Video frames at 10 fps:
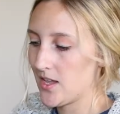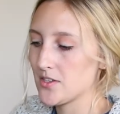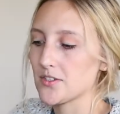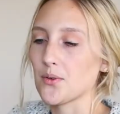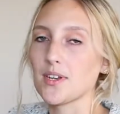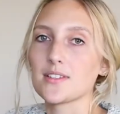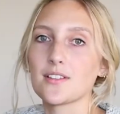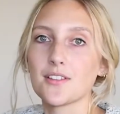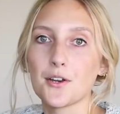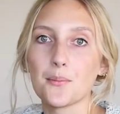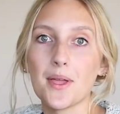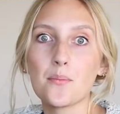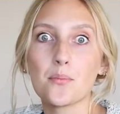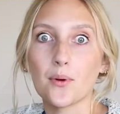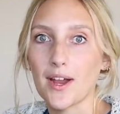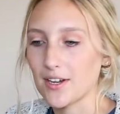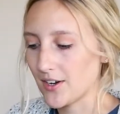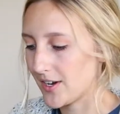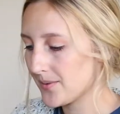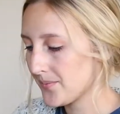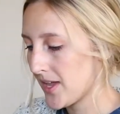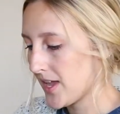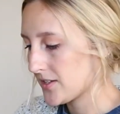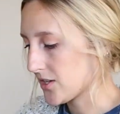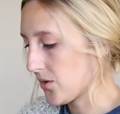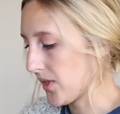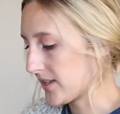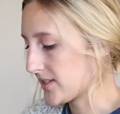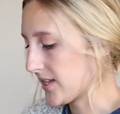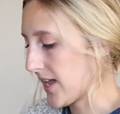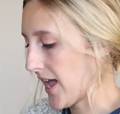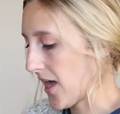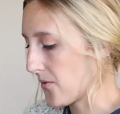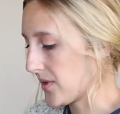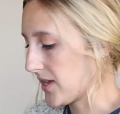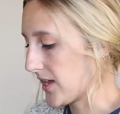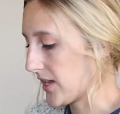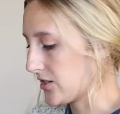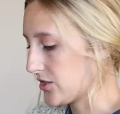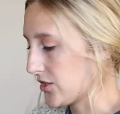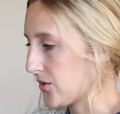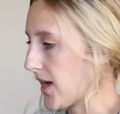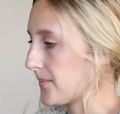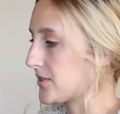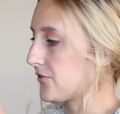So it is a little bit brighter. So let's see how we can do up to